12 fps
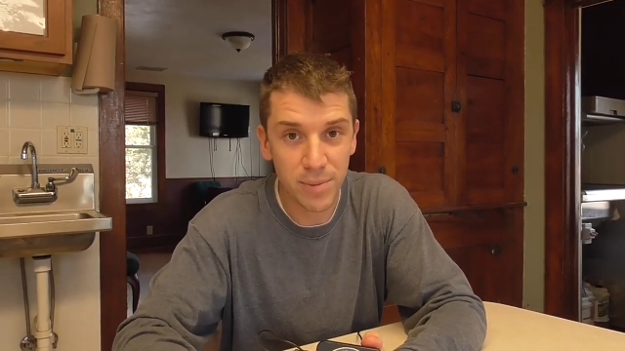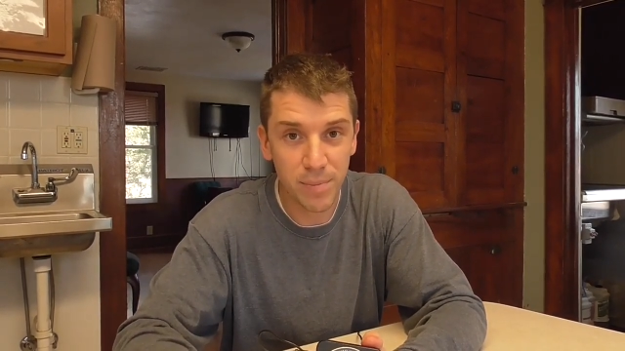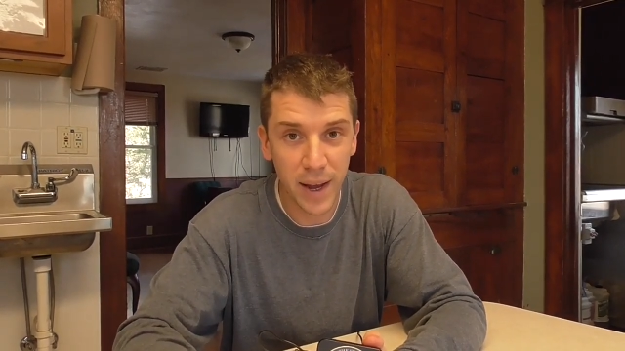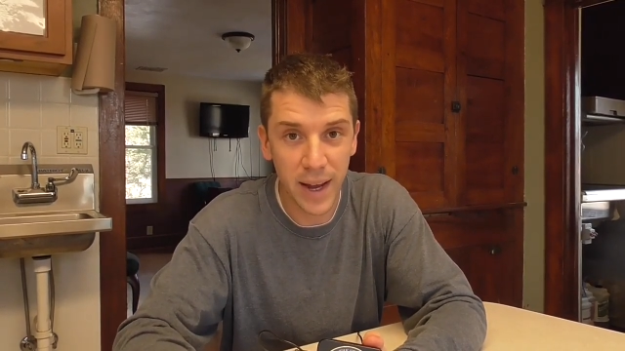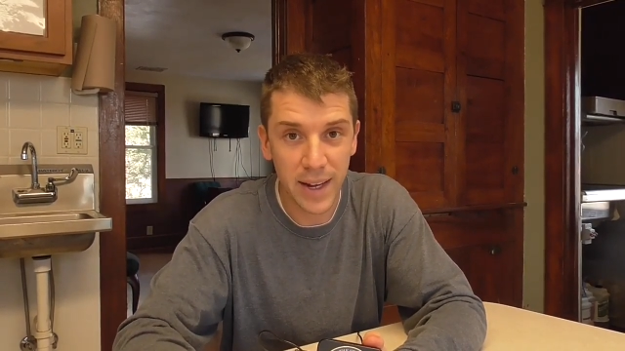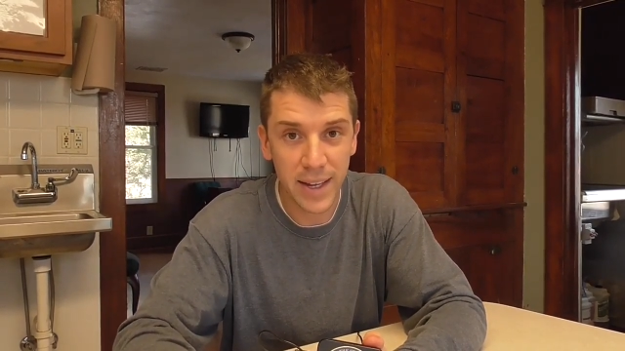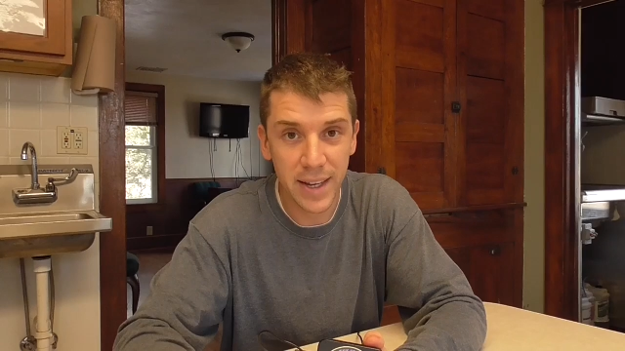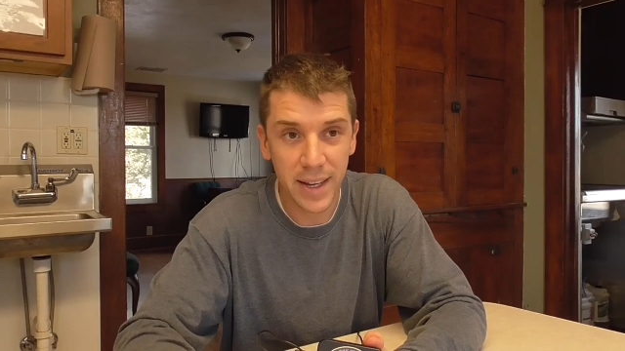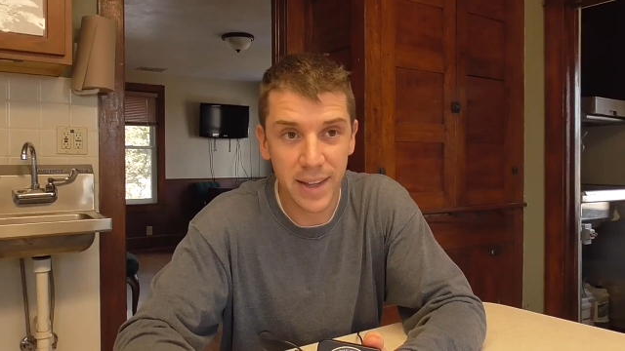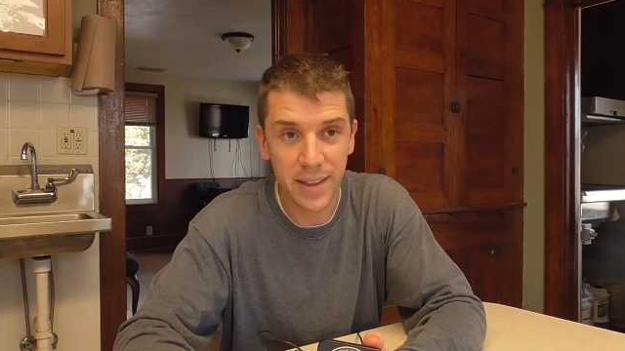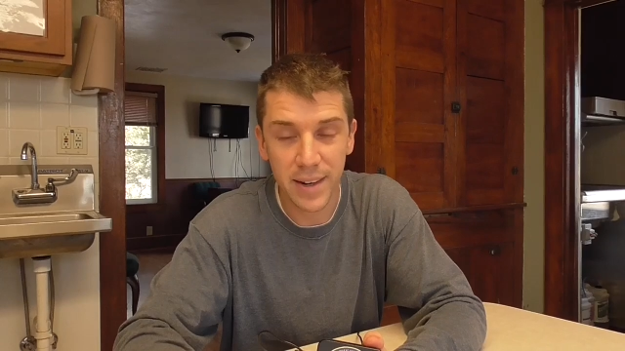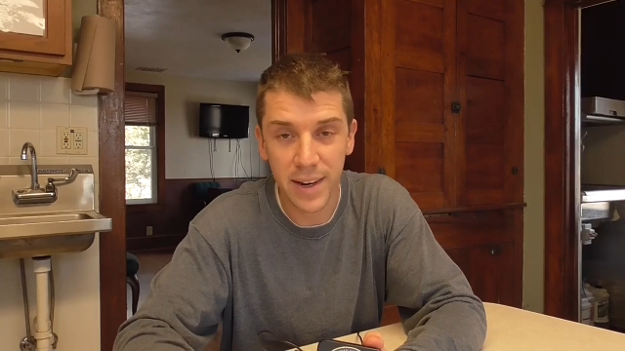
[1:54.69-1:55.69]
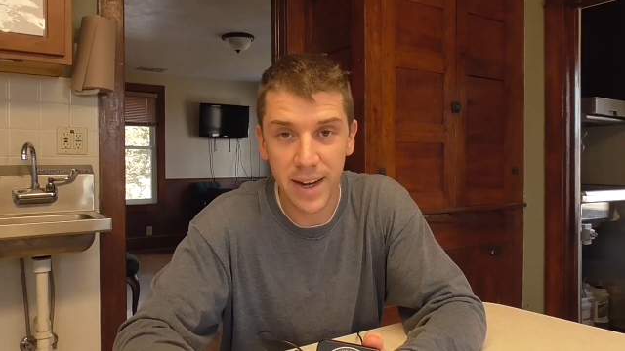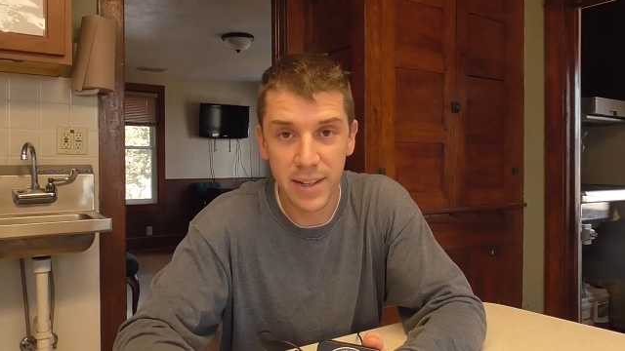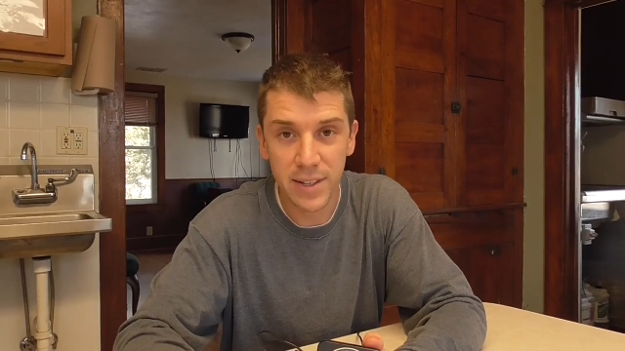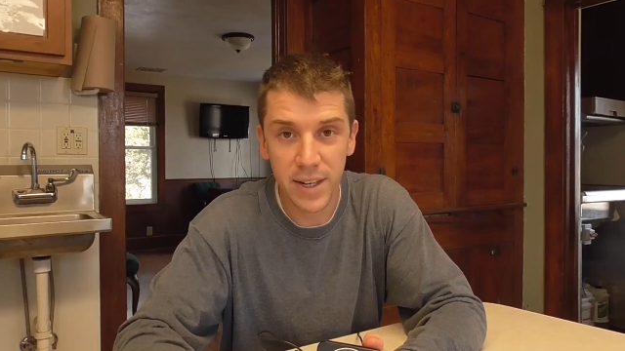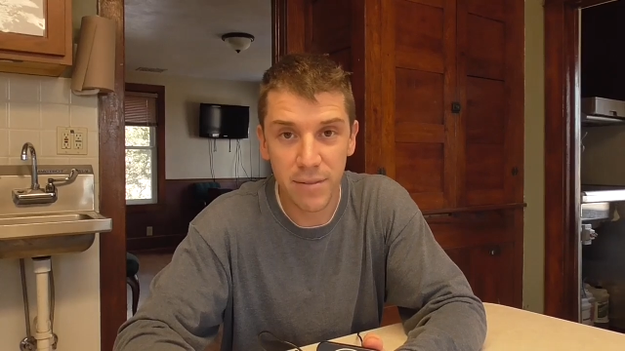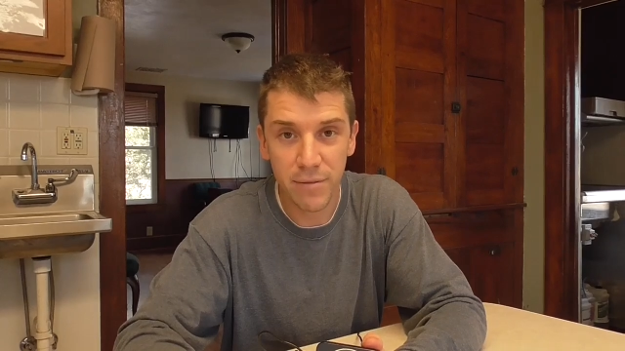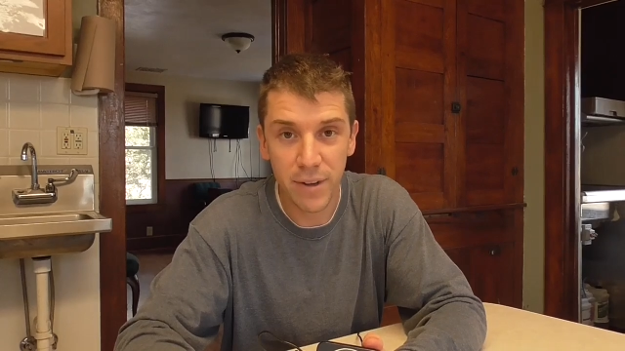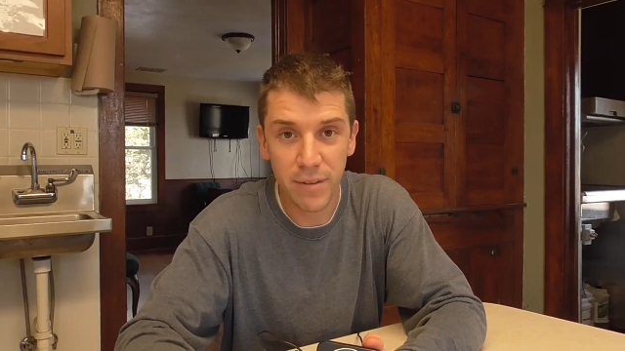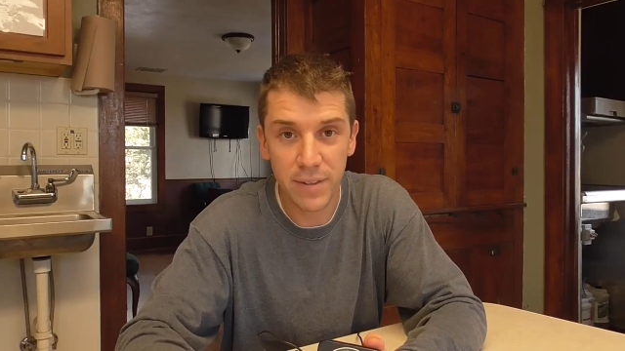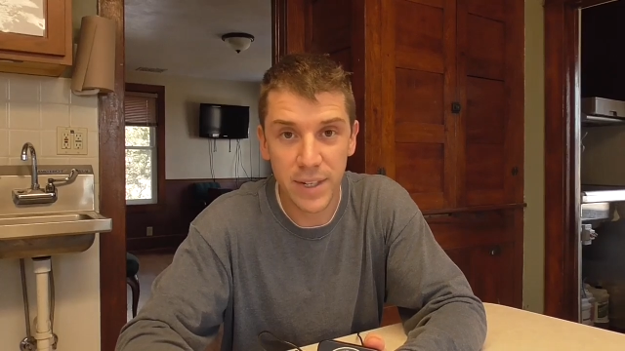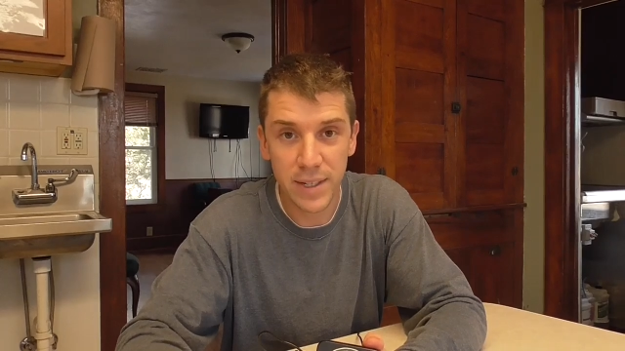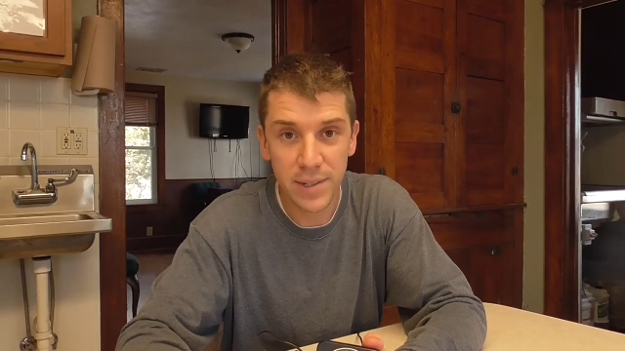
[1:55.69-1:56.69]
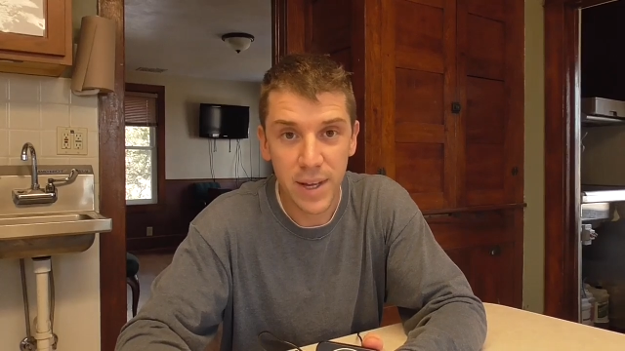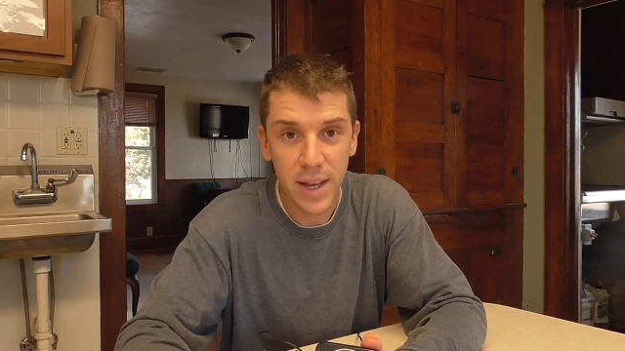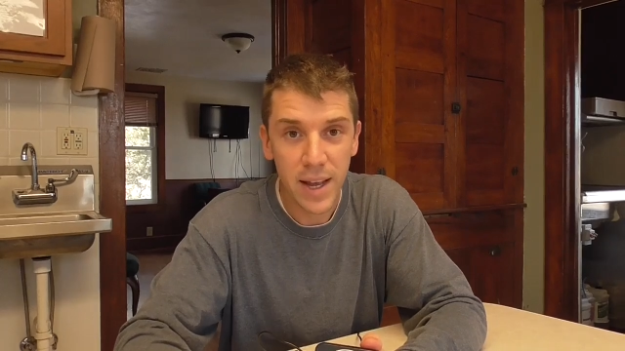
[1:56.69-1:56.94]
back in the 1950s.